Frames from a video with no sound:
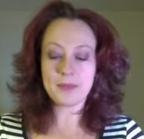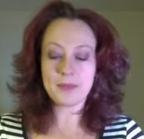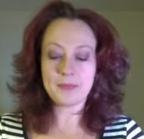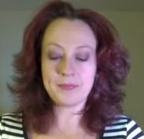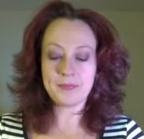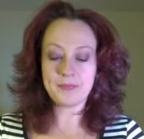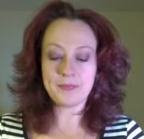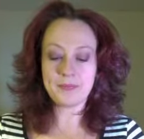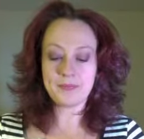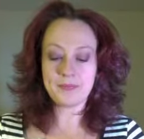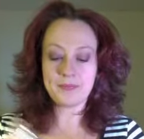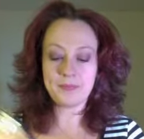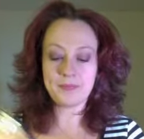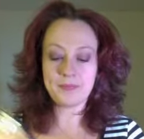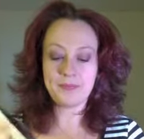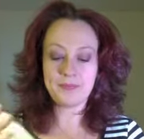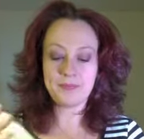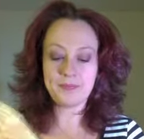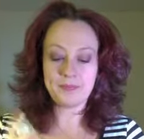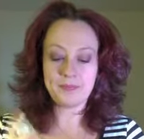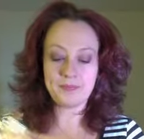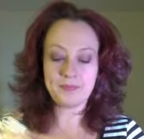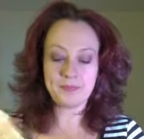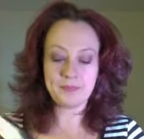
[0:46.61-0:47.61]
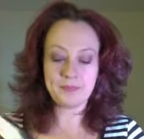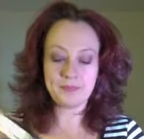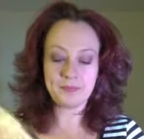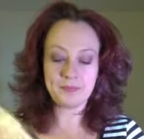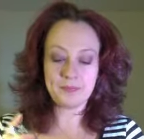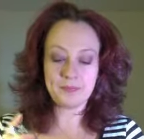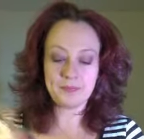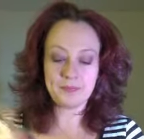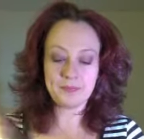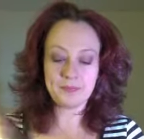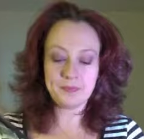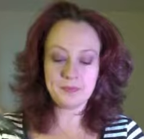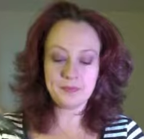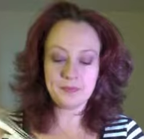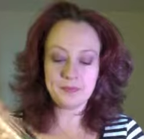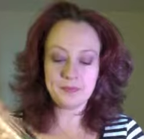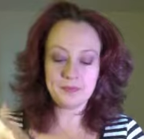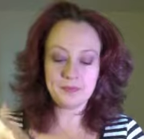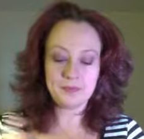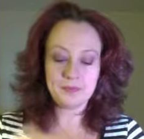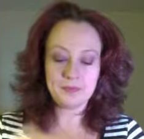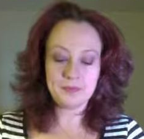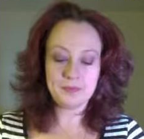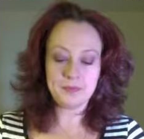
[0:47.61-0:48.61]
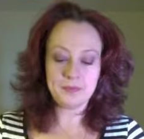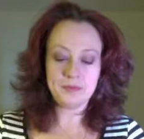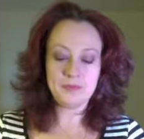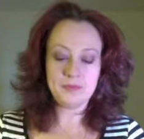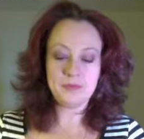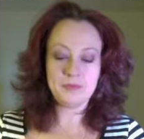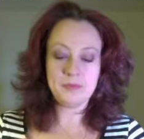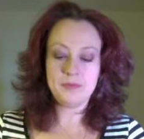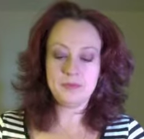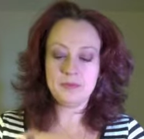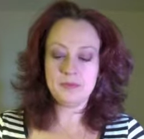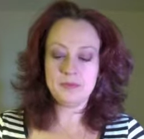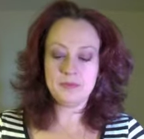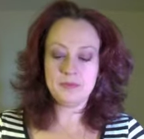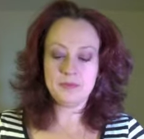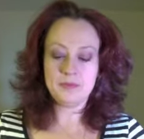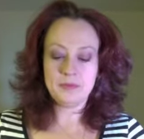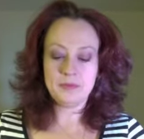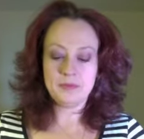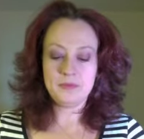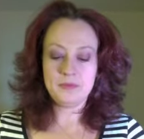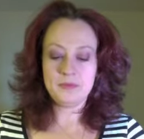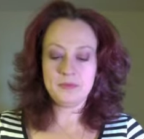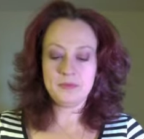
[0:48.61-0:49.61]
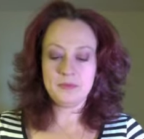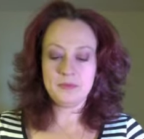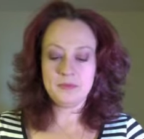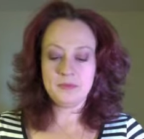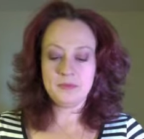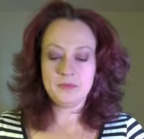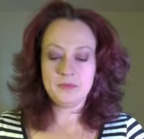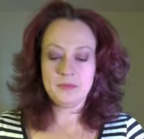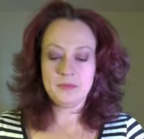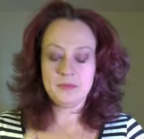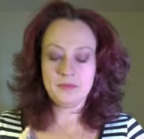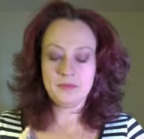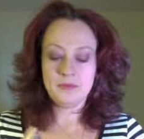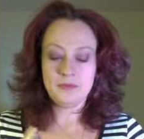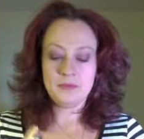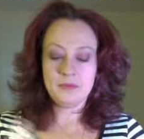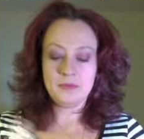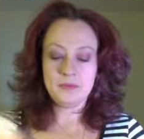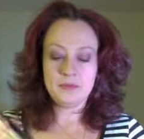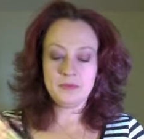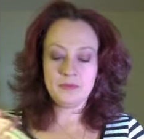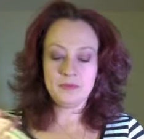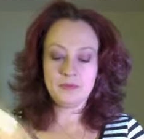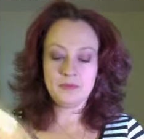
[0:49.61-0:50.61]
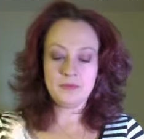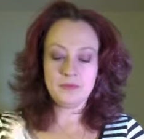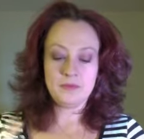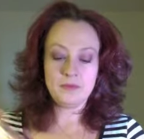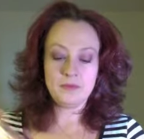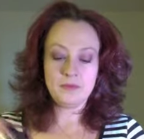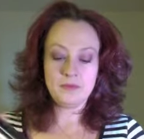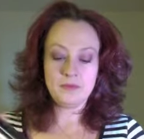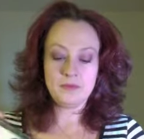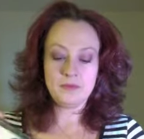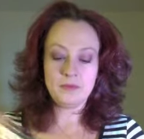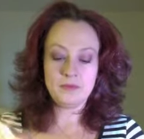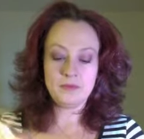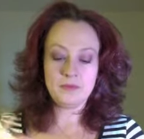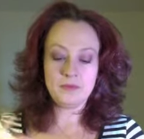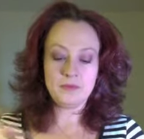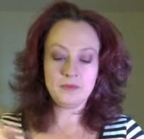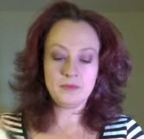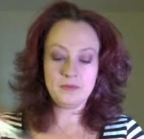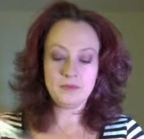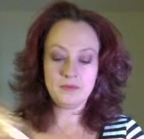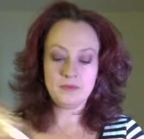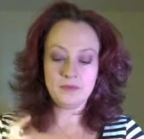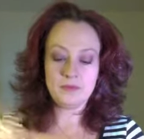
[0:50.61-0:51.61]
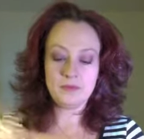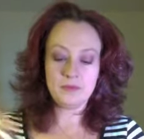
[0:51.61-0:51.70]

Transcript: No one is speaking in this clip.